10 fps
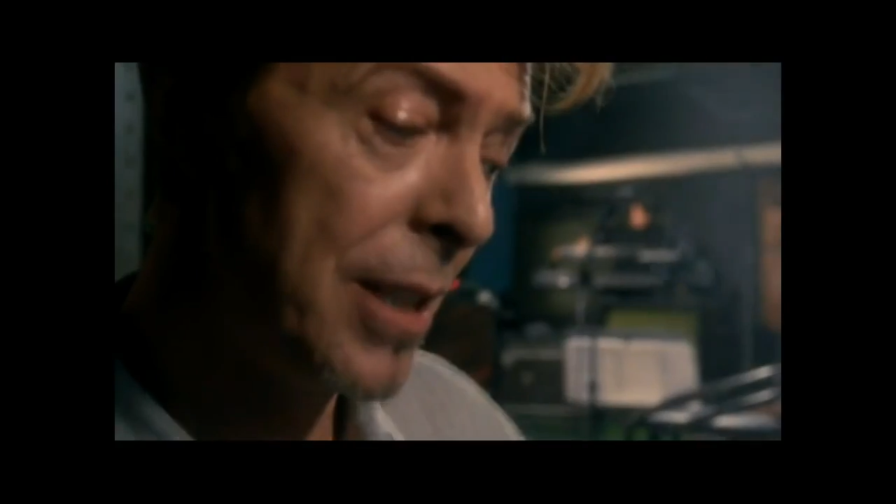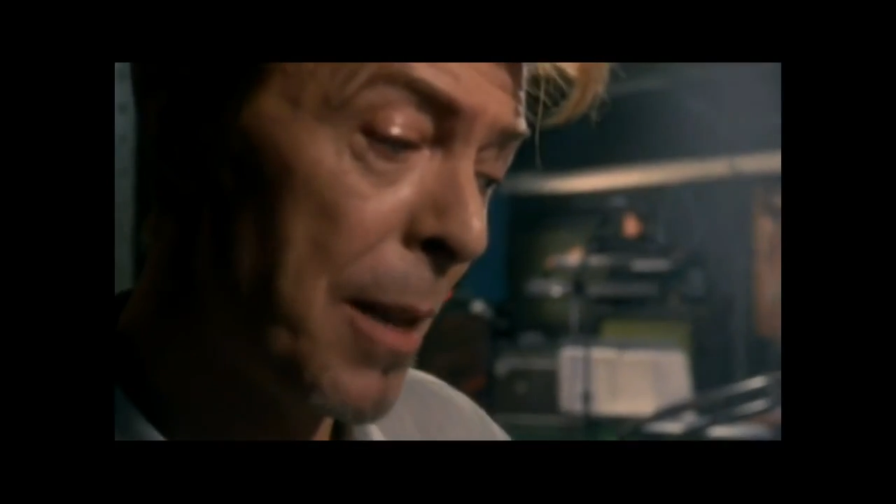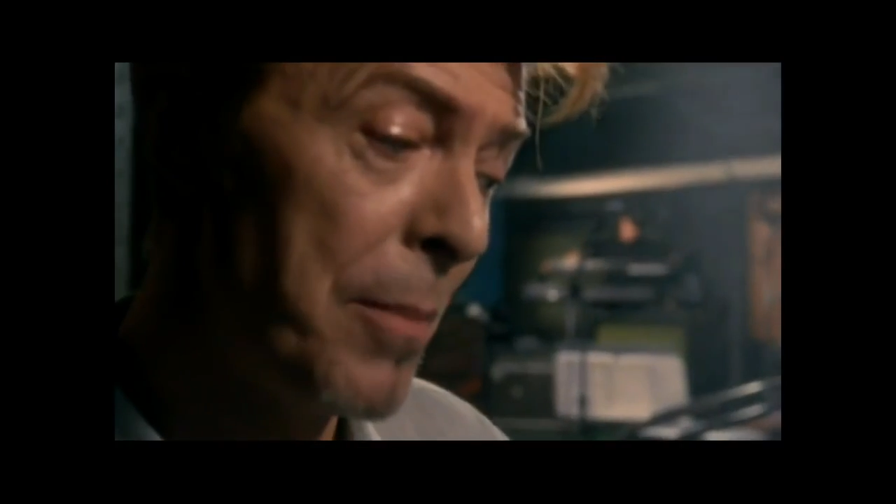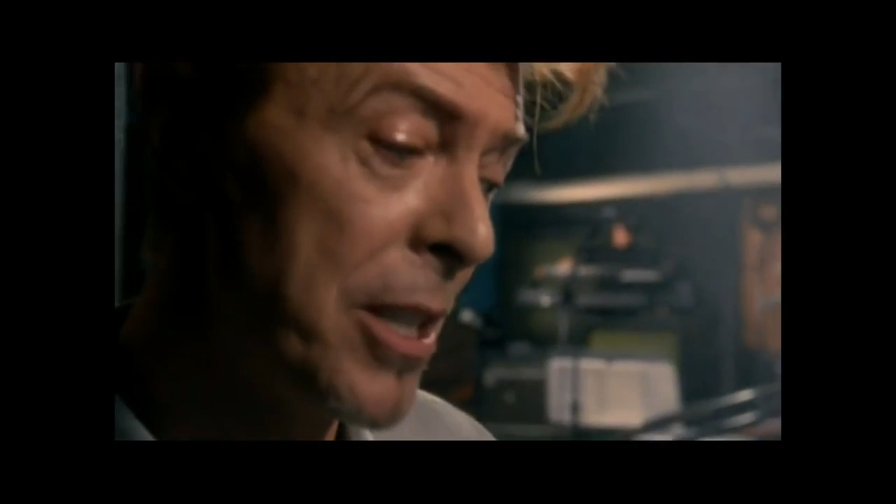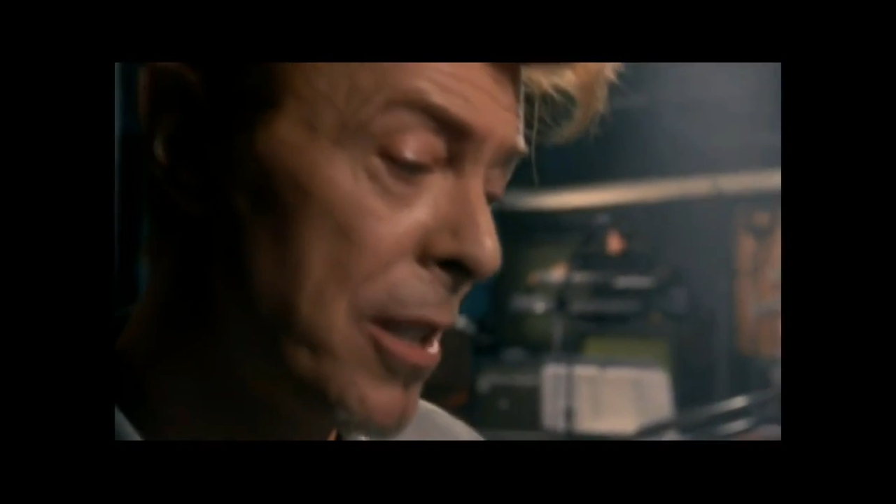
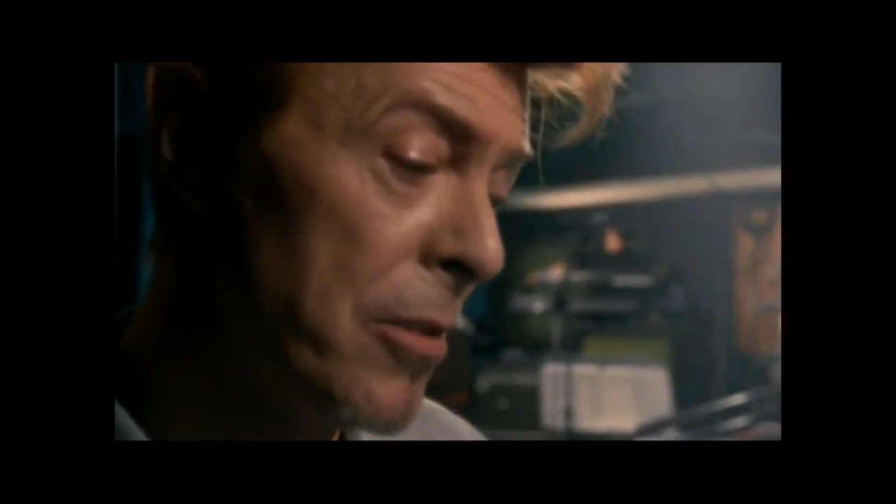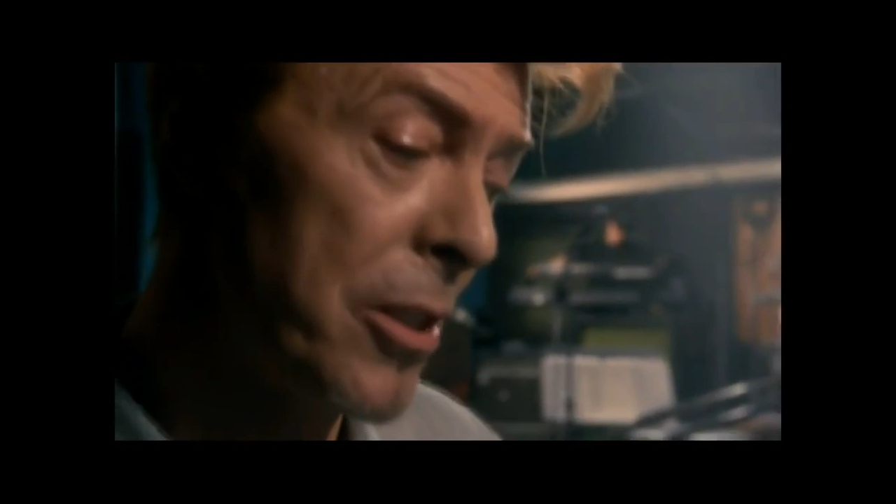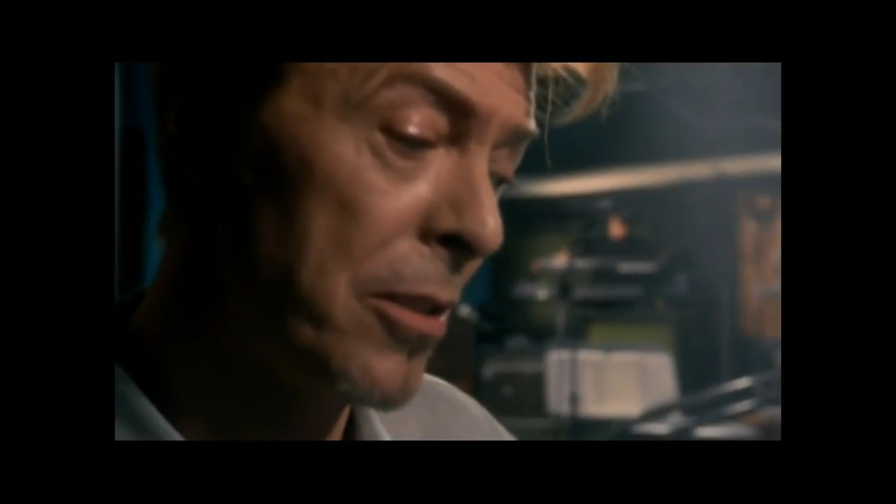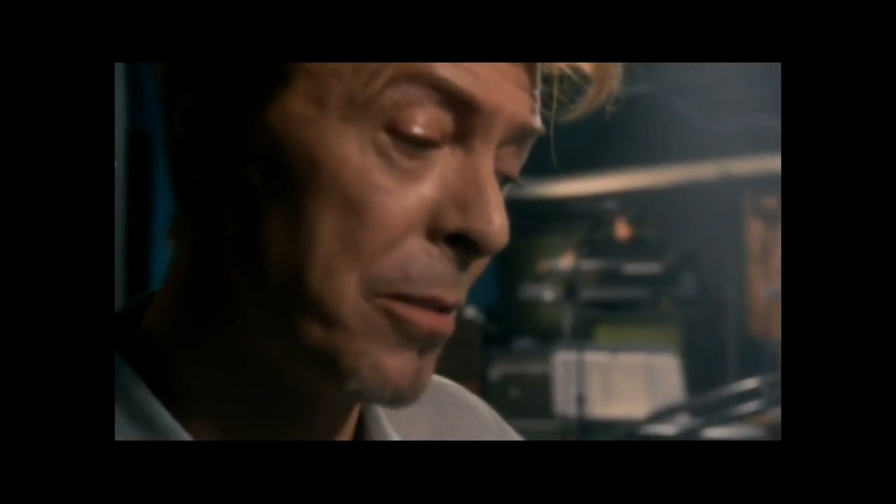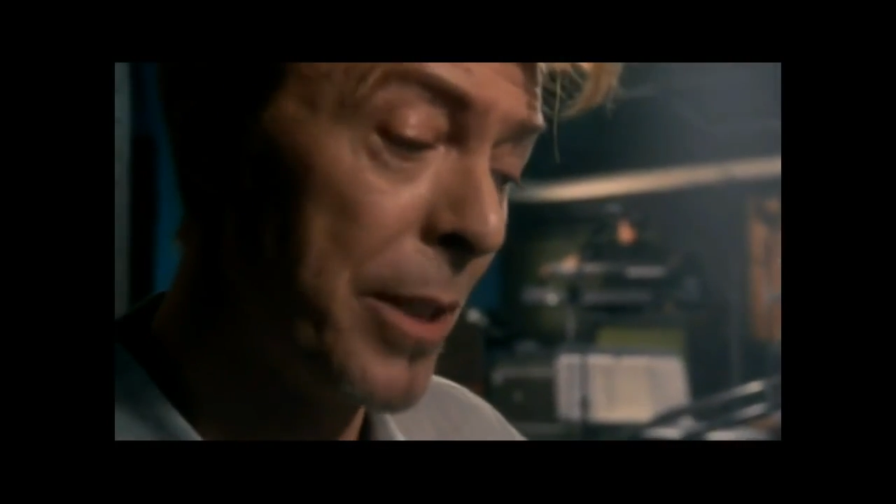Dead men
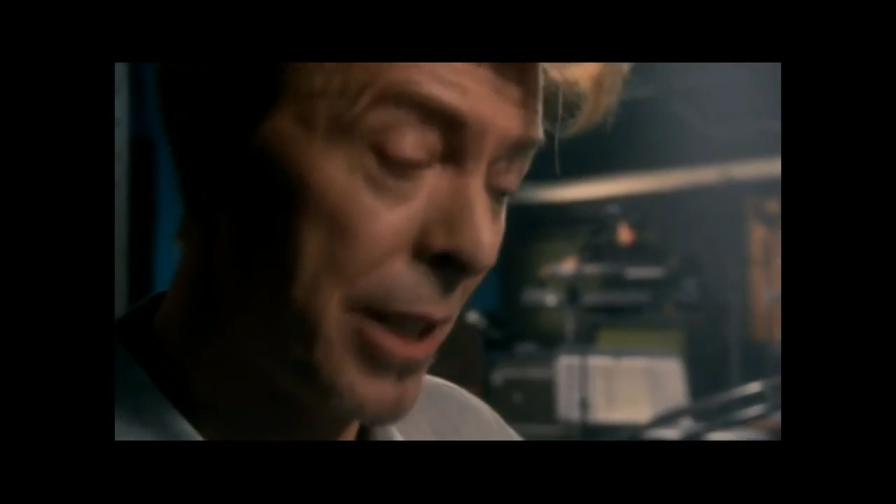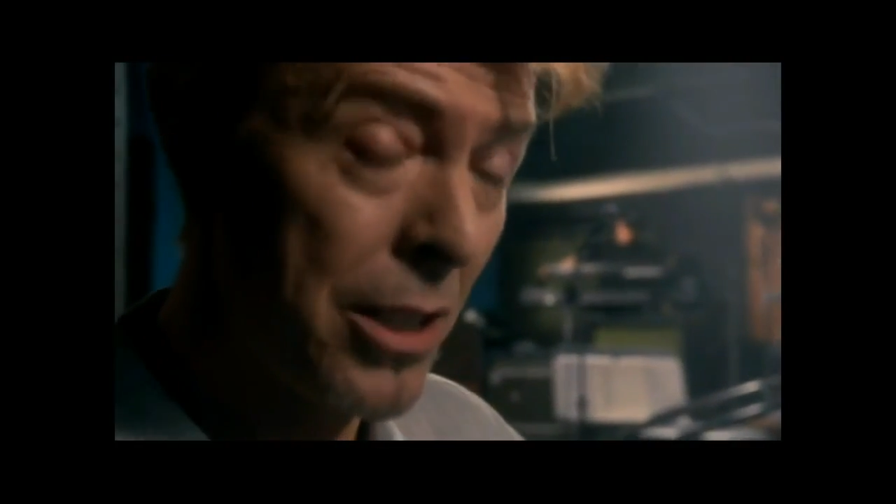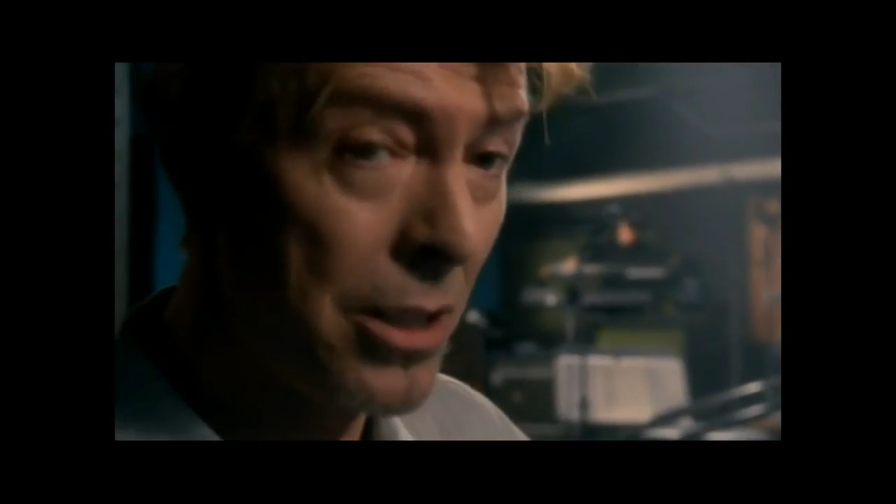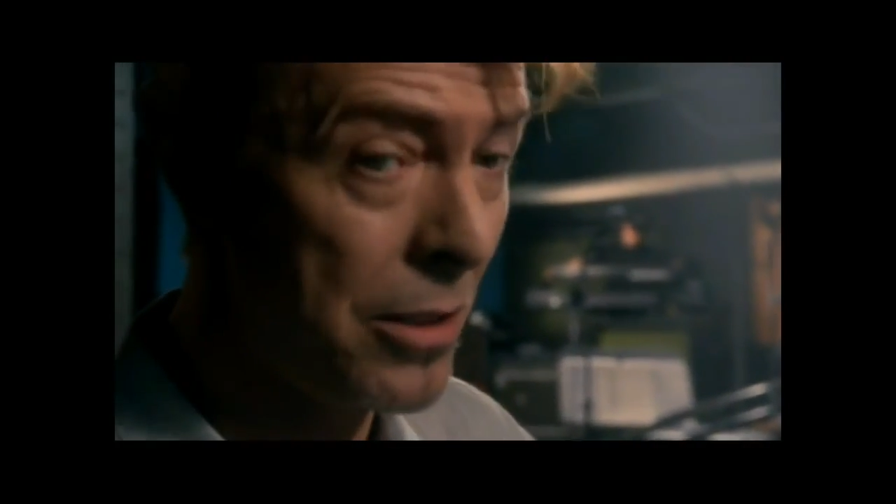don't talk, but they